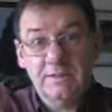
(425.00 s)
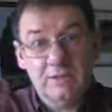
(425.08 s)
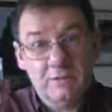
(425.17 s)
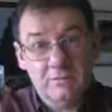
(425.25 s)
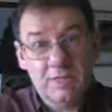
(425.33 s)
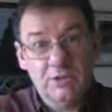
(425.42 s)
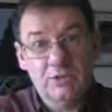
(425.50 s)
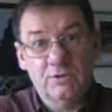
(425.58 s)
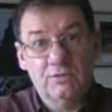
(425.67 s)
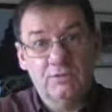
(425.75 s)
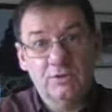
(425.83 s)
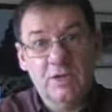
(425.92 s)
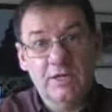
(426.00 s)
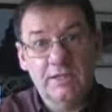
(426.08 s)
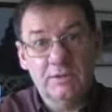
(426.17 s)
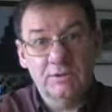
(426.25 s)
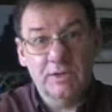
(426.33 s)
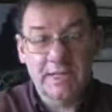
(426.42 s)
so make sure if you've got any
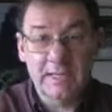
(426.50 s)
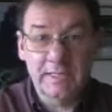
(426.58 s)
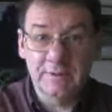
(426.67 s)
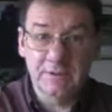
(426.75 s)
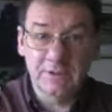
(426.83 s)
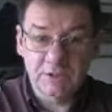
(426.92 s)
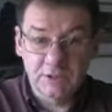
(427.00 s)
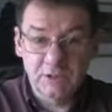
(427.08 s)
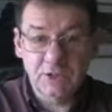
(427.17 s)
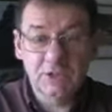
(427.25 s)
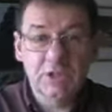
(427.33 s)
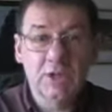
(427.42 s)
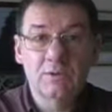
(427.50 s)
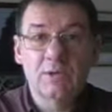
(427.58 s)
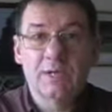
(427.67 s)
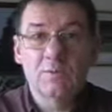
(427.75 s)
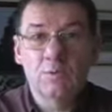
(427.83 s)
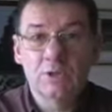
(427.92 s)
on your hands, you just go
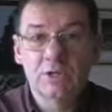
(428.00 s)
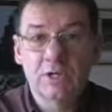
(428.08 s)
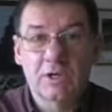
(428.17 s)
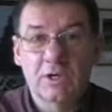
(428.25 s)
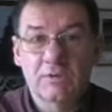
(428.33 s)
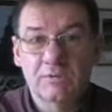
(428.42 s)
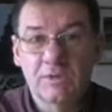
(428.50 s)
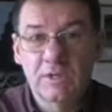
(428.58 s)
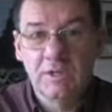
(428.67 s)
and wash it off